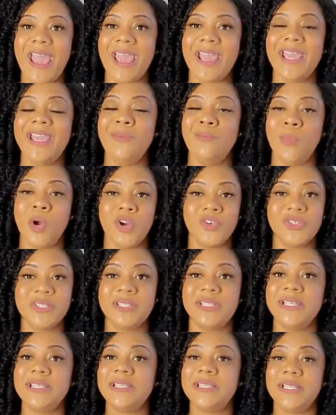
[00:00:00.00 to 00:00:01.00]
a
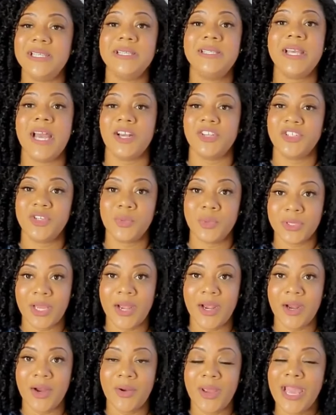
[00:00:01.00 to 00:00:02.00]
emergency C-section with
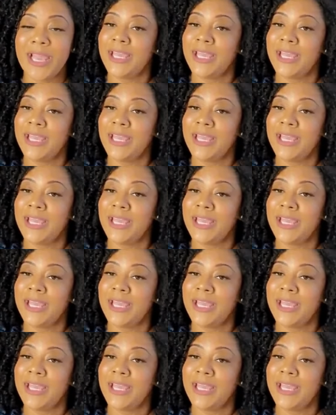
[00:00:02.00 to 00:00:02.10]
her.